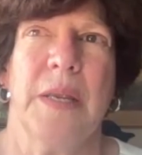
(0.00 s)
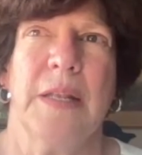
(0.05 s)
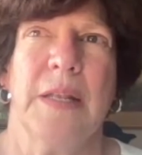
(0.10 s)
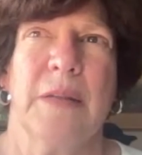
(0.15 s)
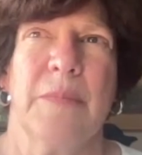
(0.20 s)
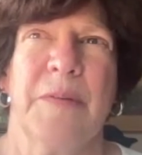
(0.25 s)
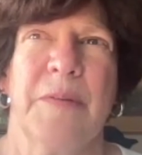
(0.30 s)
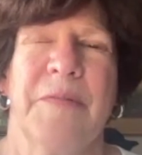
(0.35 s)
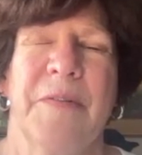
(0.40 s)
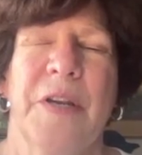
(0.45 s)

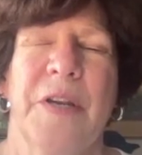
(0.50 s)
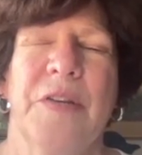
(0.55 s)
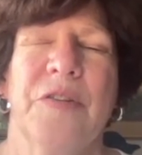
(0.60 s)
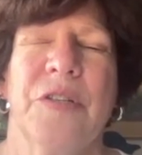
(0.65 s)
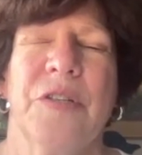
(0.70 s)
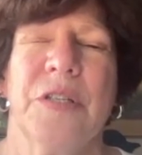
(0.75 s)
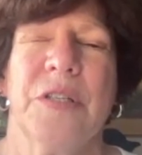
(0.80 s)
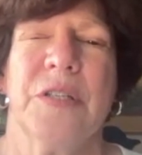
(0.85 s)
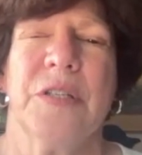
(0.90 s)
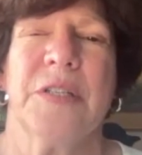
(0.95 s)
be very
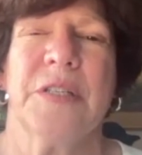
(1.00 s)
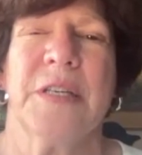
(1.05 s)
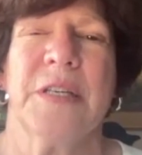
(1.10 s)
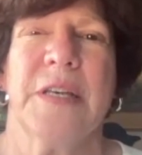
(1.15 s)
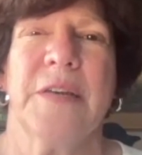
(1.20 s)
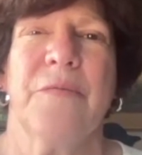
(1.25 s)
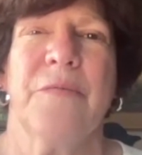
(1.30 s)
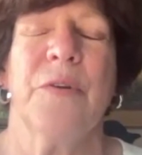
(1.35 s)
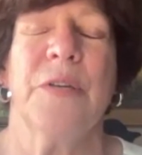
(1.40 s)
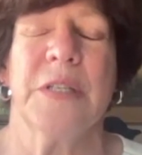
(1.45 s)
interesting to
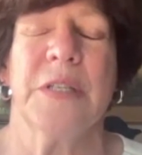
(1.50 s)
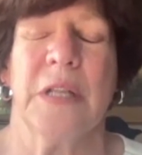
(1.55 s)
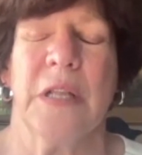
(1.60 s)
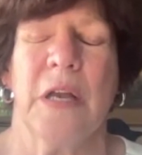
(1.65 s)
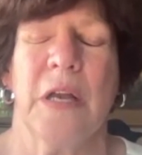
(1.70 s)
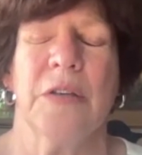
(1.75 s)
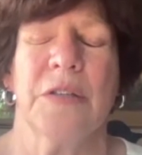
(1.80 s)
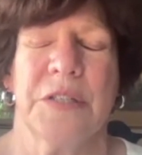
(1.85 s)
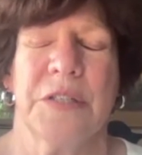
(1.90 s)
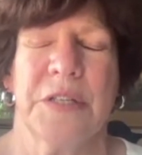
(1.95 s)
see if we're still
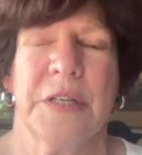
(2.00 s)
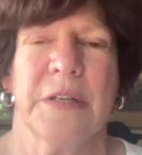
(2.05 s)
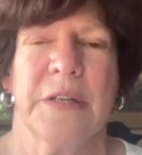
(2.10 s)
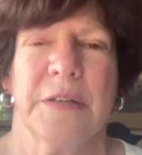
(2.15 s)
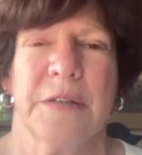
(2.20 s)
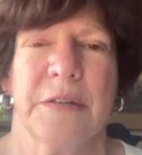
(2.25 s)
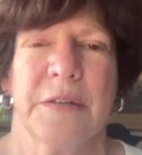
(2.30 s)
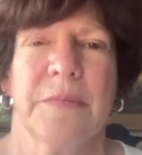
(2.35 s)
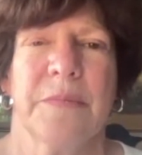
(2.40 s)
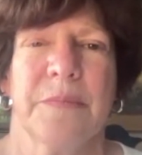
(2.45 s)
hosting
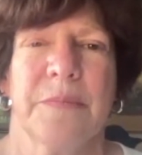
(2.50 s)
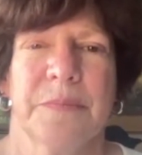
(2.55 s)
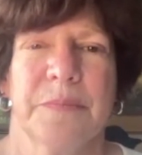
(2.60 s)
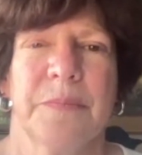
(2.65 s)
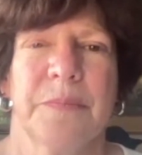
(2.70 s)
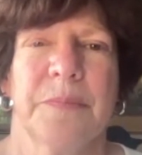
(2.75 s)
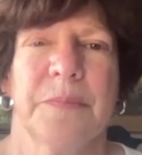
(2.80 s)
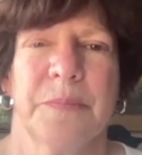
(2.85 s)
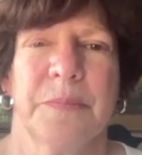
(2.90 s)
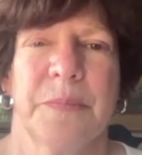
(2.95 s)
it
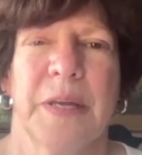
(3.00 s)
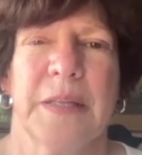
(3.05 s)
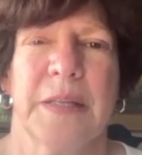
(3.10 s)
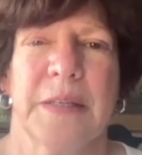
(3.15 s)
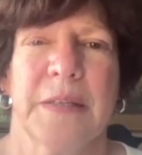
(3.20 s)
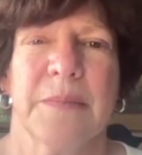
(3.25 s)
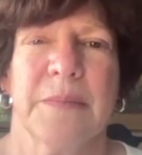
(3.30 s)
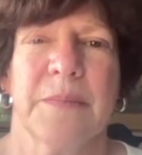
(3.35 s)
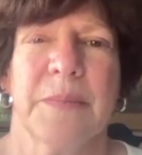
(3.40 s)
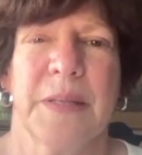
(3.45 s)
by
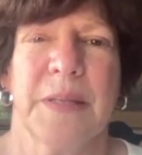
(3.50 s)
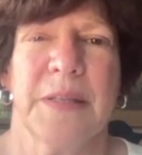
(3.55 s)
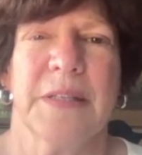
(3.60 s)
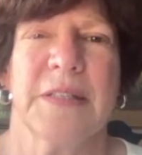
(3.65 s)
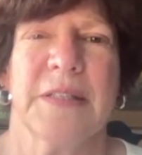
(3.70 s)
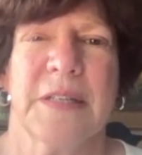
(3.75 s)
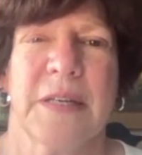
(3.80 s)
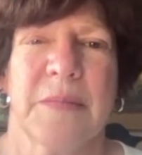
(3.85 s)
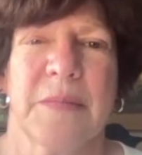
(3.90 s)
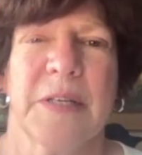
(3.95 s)

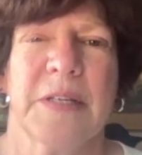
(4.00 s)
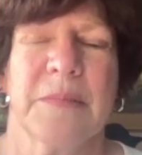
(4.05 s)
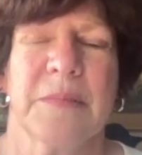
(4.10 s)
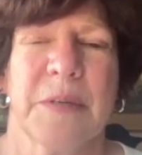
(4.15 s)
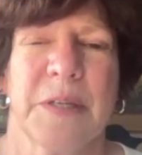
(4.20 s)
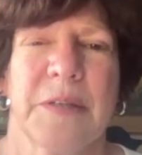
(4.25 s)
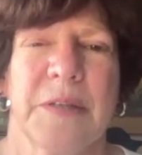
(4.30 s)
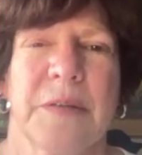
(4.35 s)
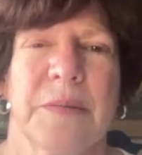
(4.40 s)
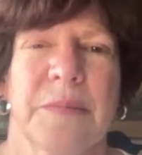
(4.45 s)
this time next month.